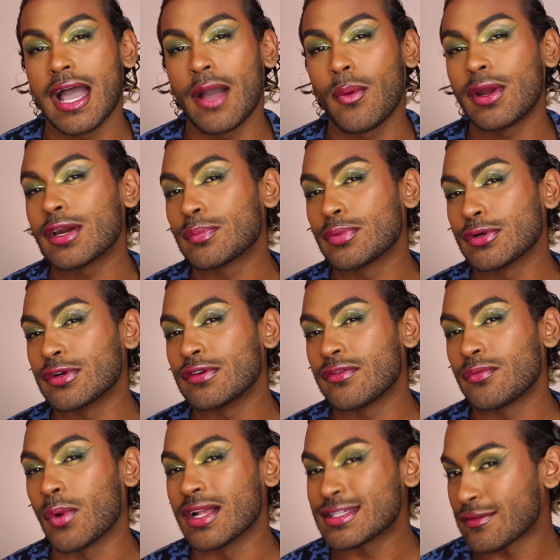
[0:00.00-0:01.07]
I wanted to
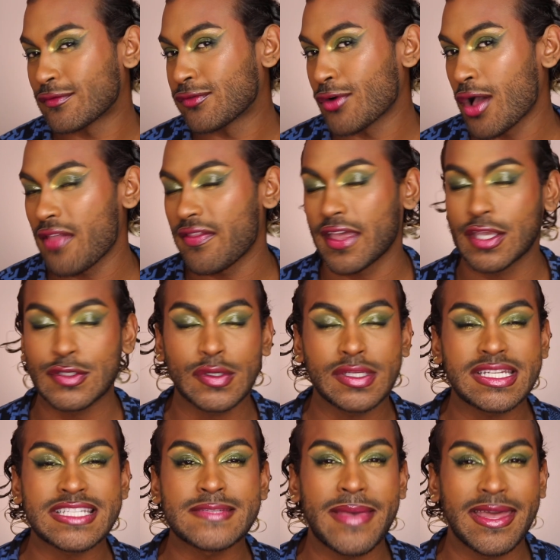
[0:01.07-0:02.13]
prove once and for all that you don't need
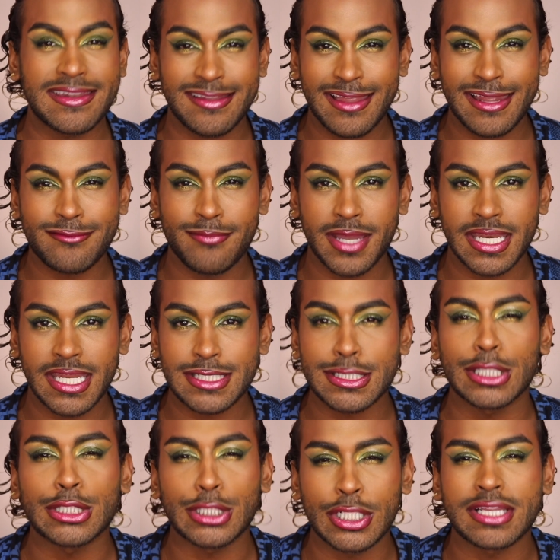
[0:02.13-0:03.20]
to spend a lot of money
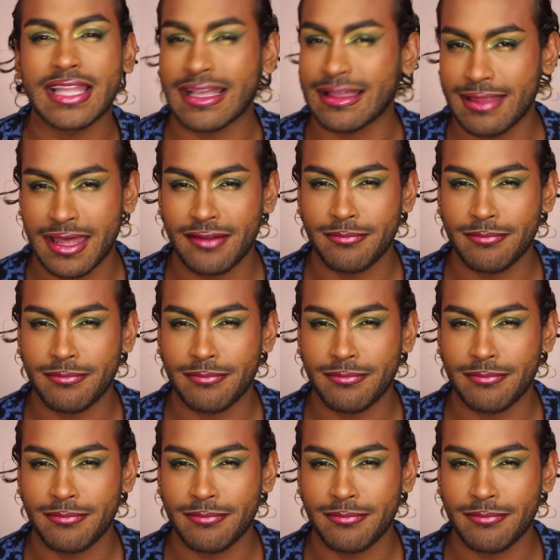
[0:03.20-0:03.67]
to look like a lot of